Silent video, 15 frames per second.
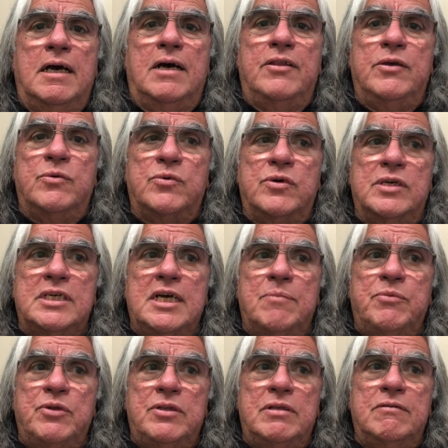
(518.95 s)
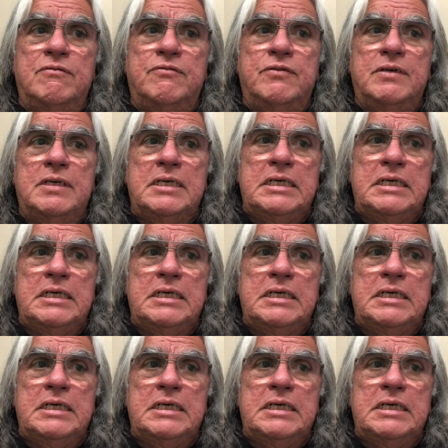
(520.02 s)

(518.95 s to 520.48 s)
There were a couple of